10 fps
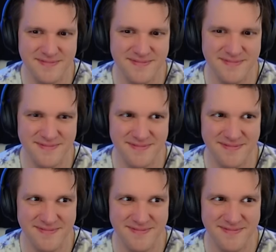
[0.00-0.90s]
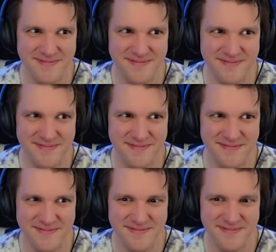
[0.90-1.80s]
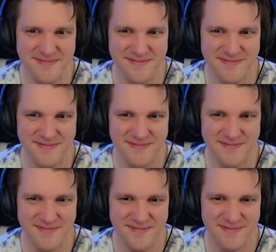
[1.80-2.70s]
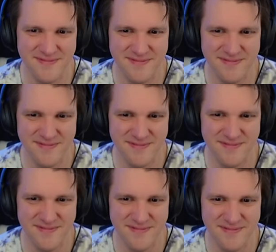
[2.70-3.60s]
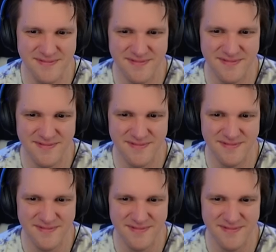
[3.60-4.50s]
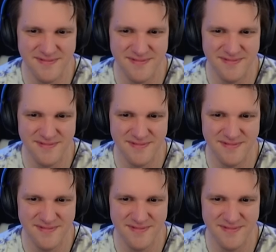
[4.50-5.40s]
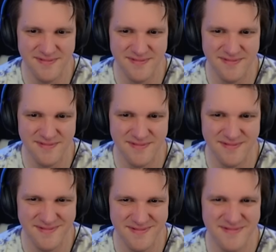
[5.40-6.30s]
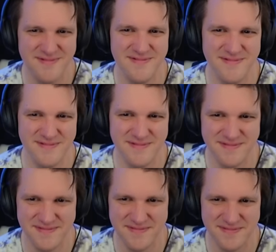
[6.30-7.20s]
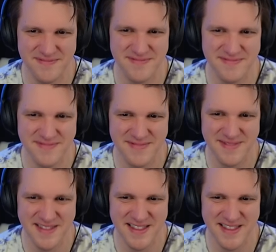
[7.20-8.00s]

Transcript: (silent)